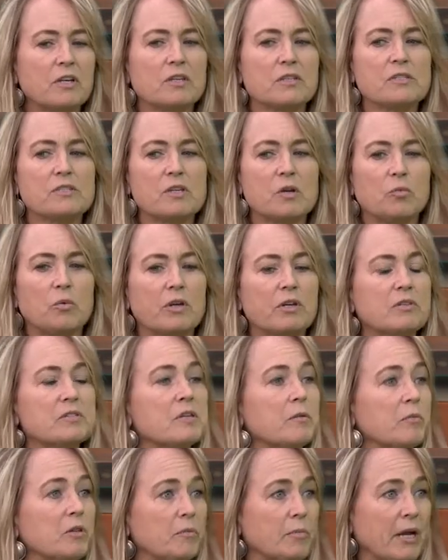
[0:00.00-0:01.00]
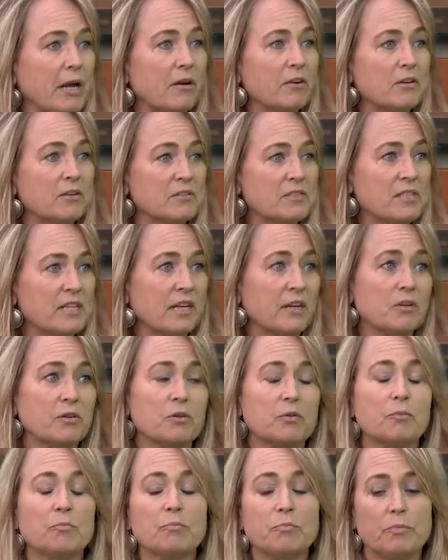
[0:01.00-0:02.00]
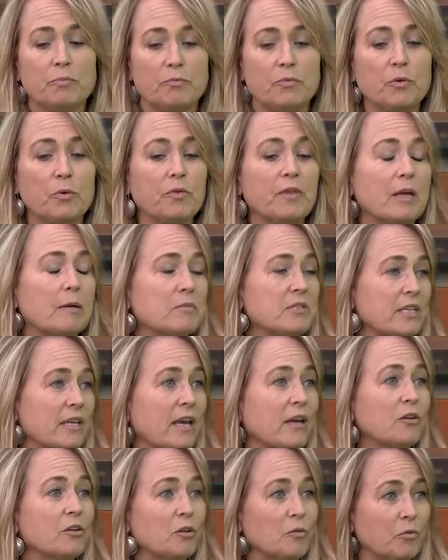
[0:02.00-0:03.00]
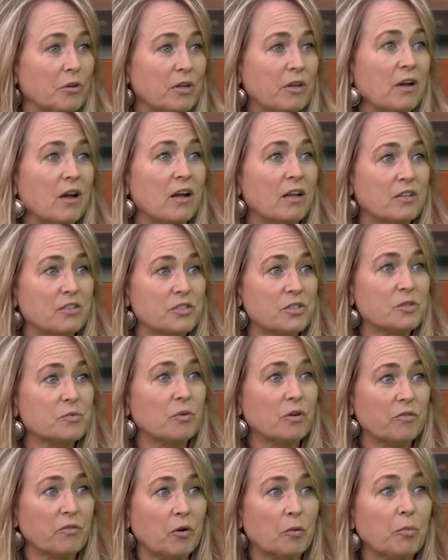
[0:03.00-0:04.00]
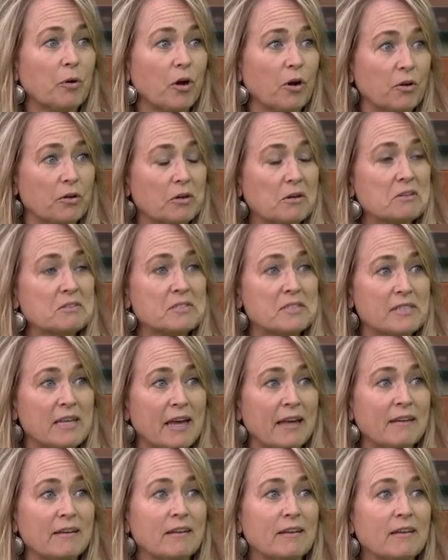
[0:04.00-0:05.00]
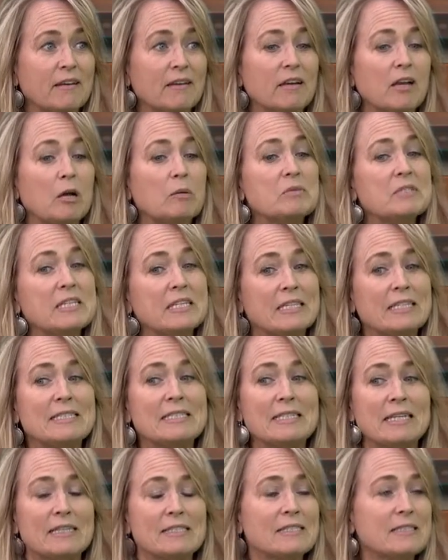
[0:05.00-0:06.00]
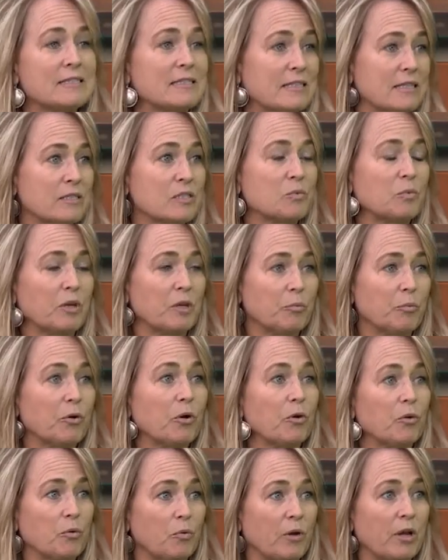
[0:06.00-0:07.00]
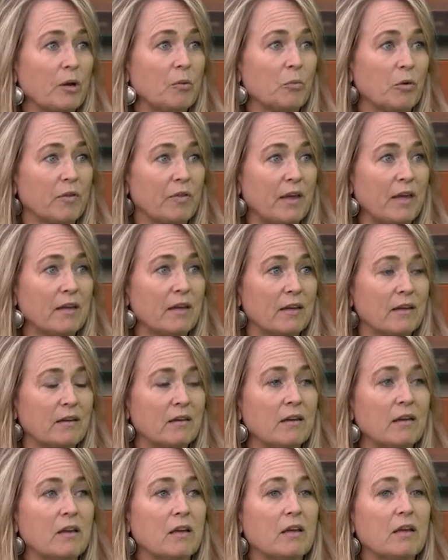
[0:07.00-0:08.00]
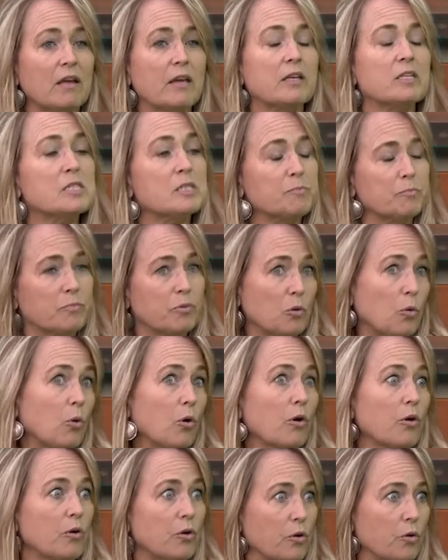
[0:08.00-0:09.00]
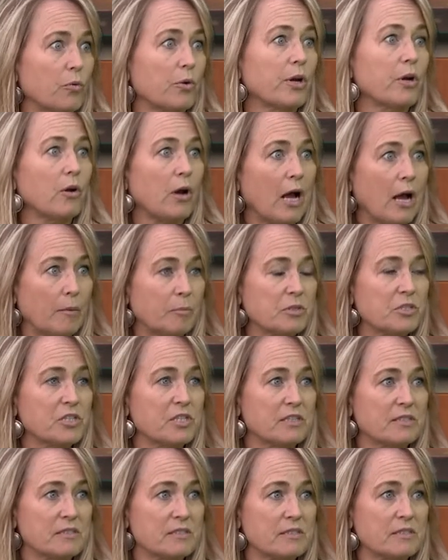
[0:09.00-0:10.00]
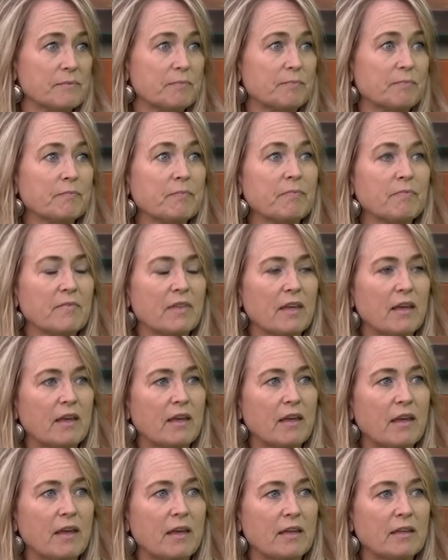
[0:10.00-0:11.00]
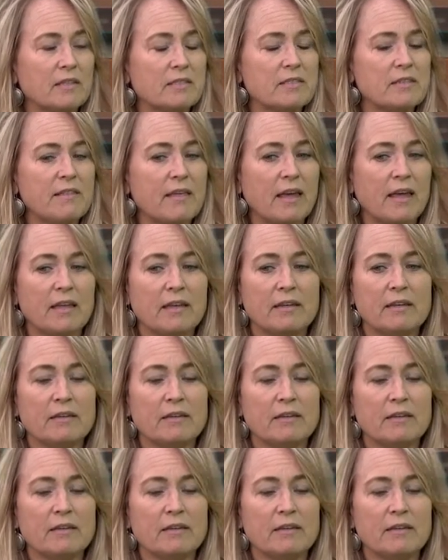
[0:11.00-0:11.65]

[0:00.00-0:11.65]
So what are some of the barriers there? Northampton County Community College is one of our partners that comes in and does a 6-week program where they can explore career options. And then